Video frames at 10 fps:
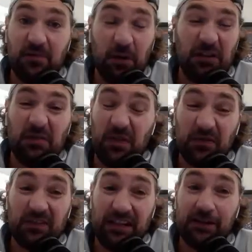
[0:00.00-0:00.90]
probably
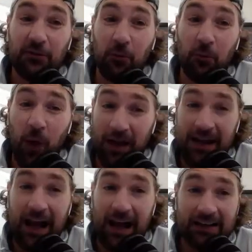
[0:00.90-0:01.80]
15 to
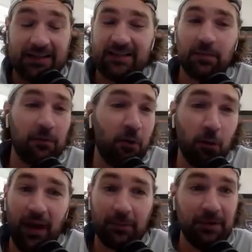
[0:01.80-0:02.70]
20 guys. This is
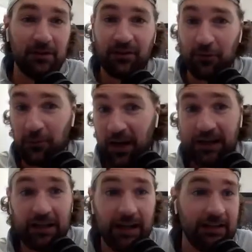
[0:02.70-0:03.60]
before we had meals at the
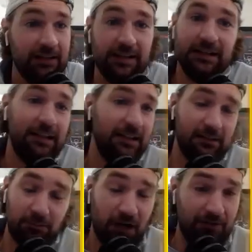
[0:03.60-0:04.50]
rink and
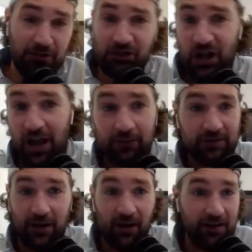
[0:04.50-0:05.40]
private
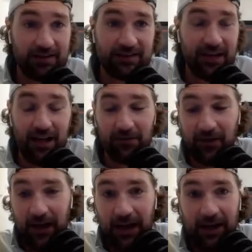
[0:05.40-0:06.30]
chefs and all this
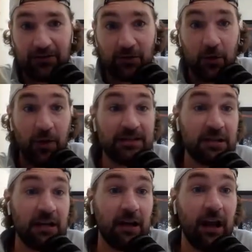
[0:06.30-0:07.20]
stuff. So we went
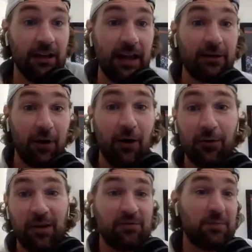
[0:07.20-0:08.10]
to Allegro,
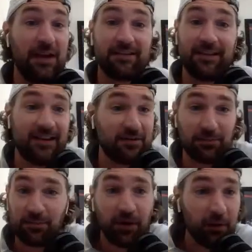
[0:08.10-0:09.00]
and it was basically, they just
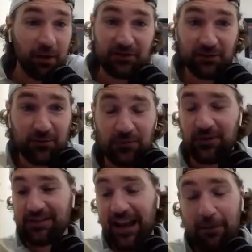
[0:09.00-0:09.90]
put a bunch of food on
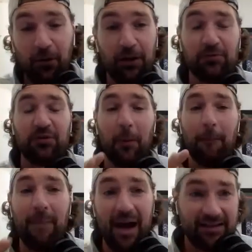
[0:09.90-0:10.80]
the table. It was the
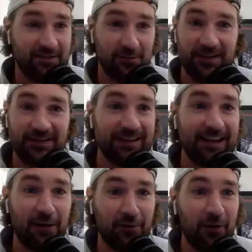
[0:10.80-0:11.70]
best. We'd sit
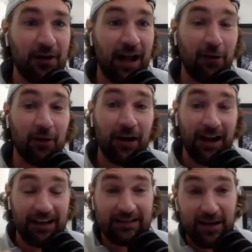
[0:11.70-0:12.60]
there for an hour,
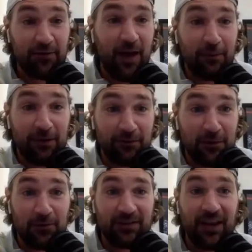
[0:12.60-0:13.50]
and I said Family
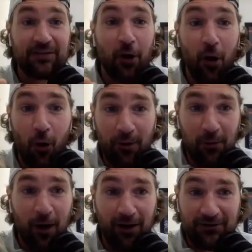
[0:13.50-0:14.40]
Feud because that's all we
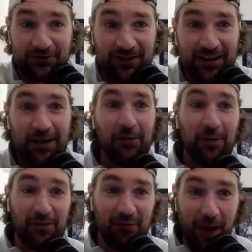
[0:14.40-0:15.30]
watched.
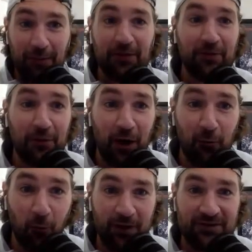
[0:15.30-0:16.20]
We had Family Feud
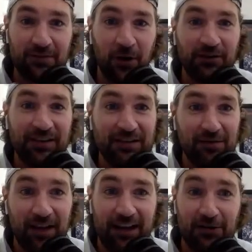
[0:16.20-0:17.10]
on one small
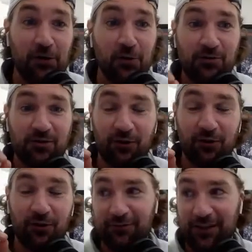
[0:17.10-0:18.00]
TV, and Nuge
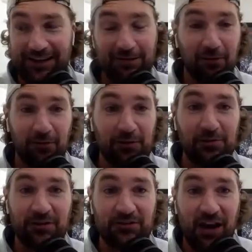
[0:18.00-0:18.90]
loved it. He
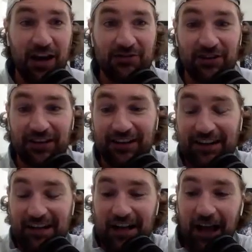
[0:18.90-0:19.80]
refused to change it.
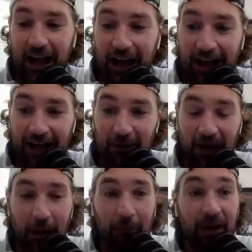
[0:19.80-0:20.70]

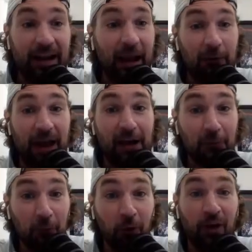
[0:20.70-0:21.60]
But we
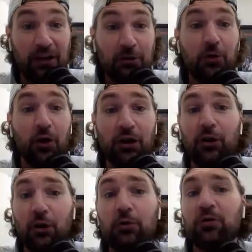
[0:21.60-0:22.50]
had a rule that you
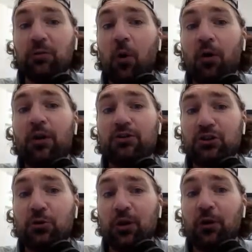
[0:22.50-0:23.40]
couldn't lose more than
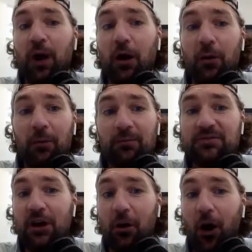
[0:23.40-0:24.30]
two in a row.
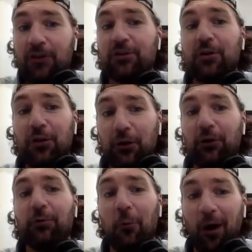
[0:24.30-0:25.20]
So on your
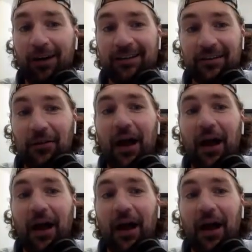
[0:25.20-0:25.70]
third one,